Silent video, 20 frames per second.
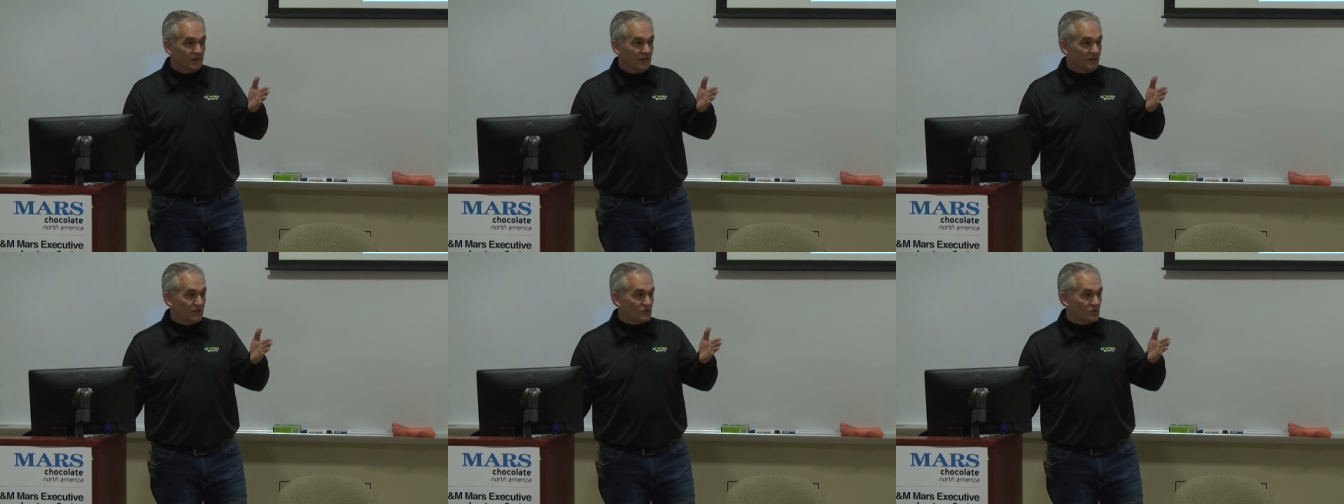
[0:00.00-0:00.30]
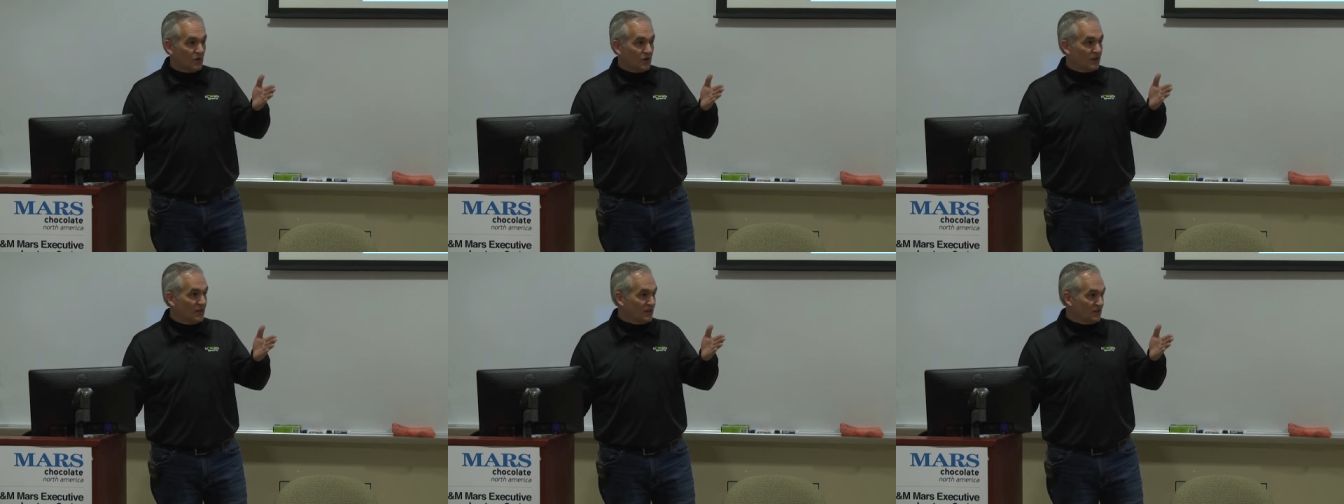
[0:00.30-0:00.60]
I was
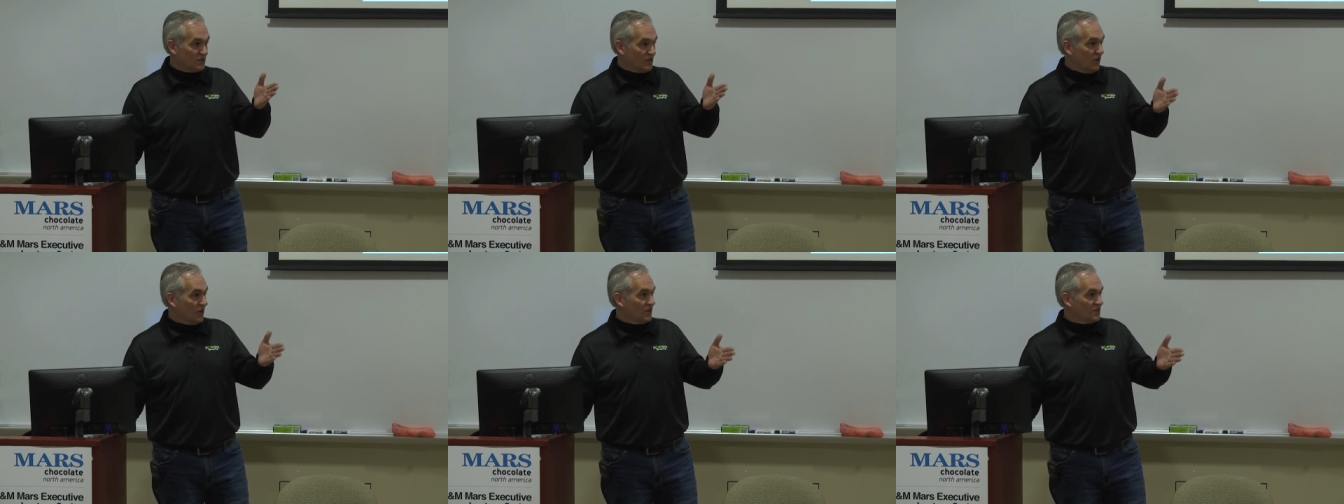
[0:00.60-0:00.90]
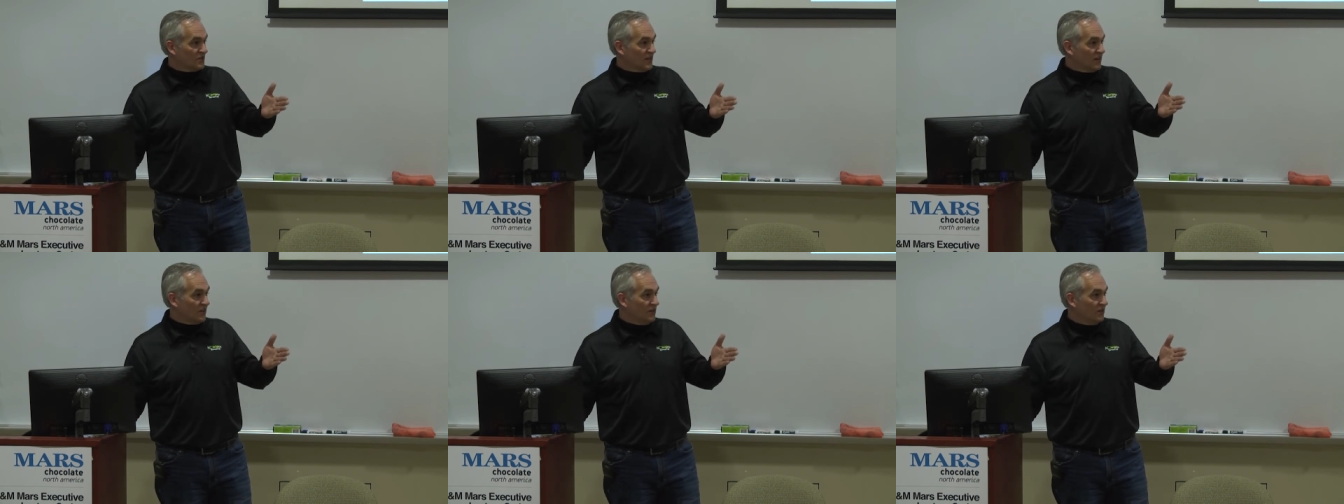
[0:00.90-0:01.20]
working as hard
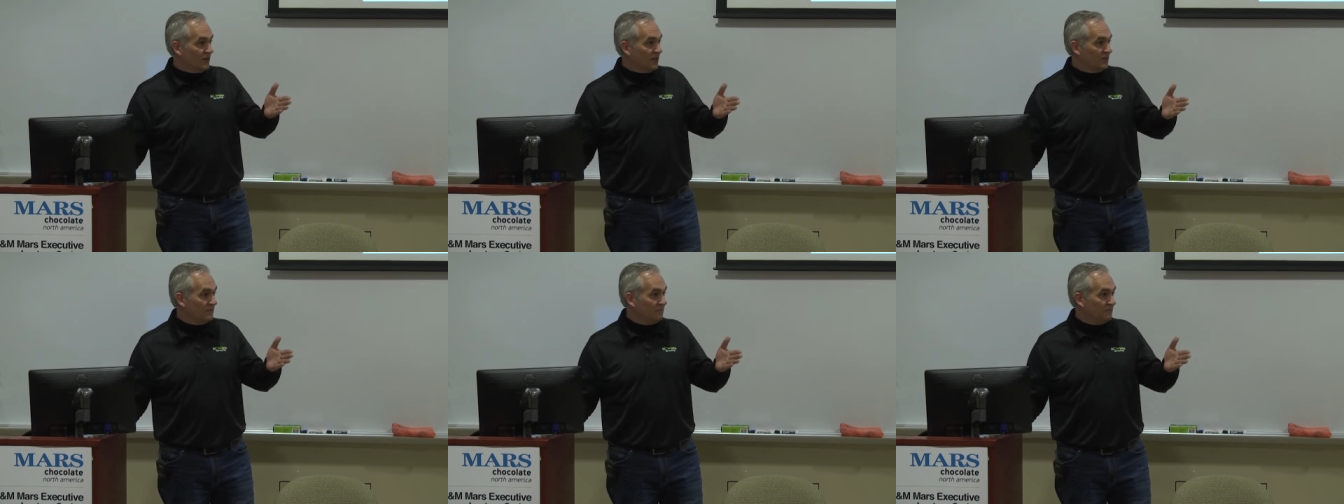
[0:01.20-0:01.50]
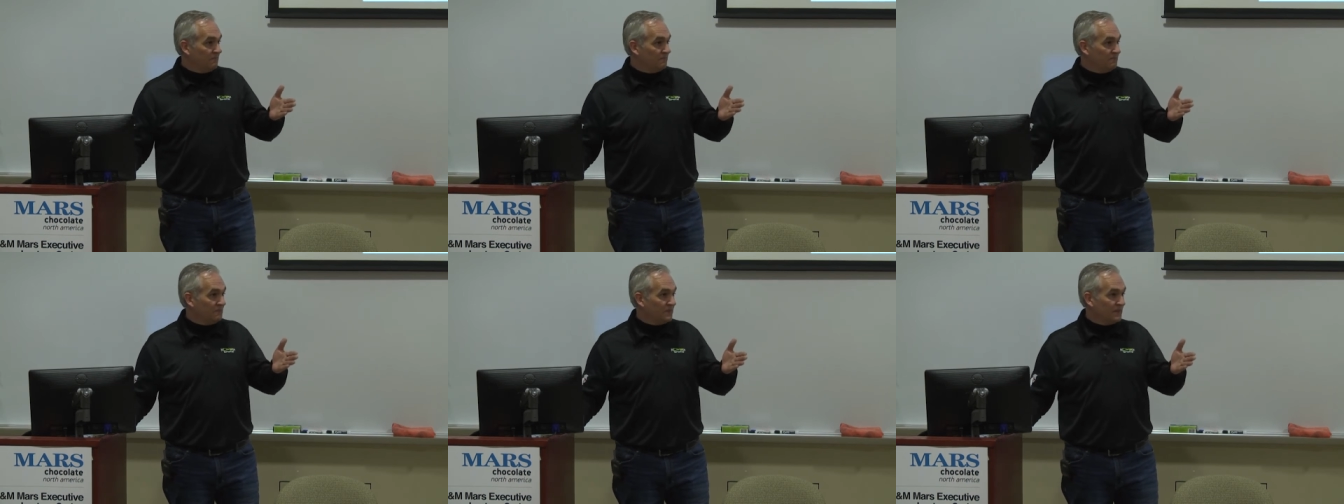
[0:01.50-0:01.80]
as I could
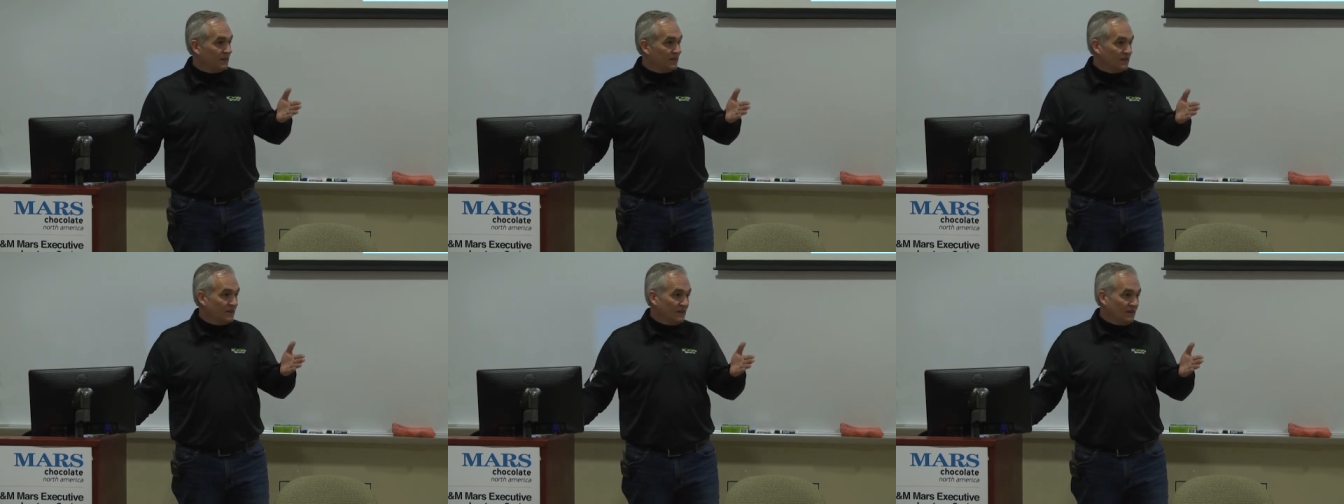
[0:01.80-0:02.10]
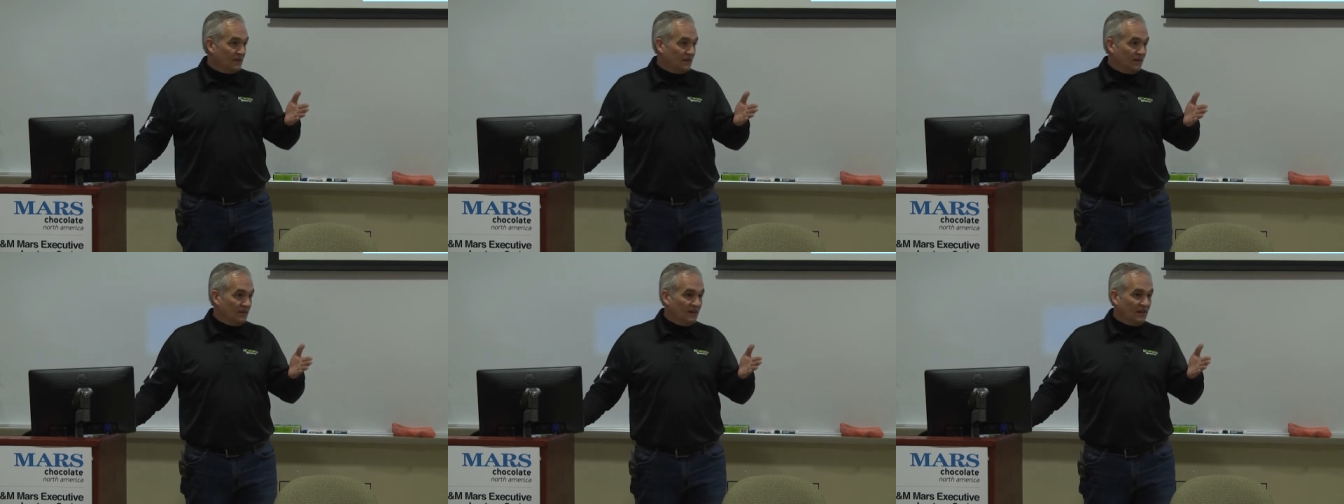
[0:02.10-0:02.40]

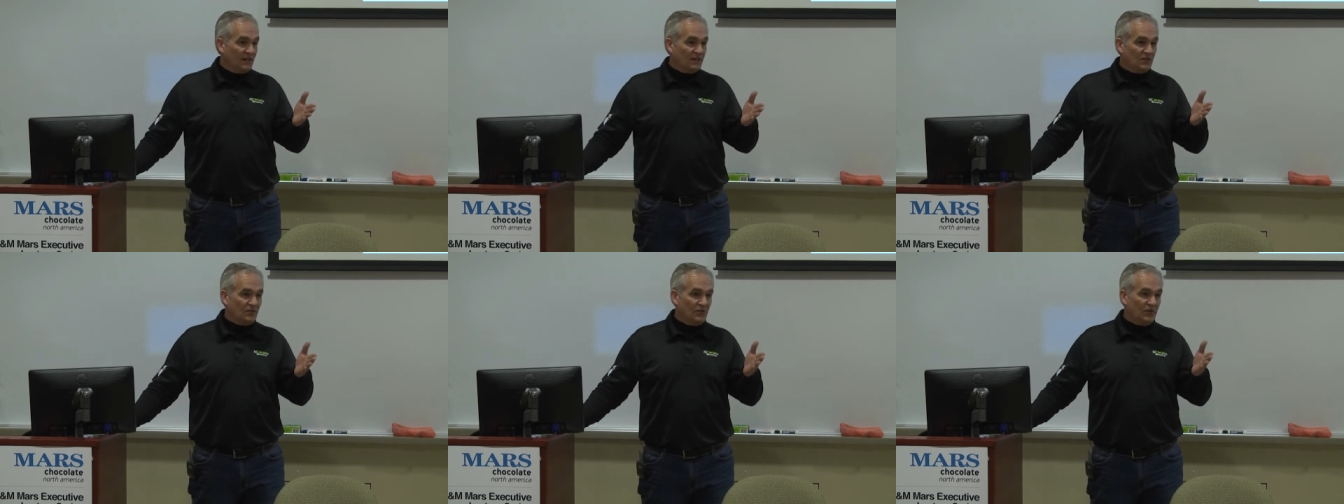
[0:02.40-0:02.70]
and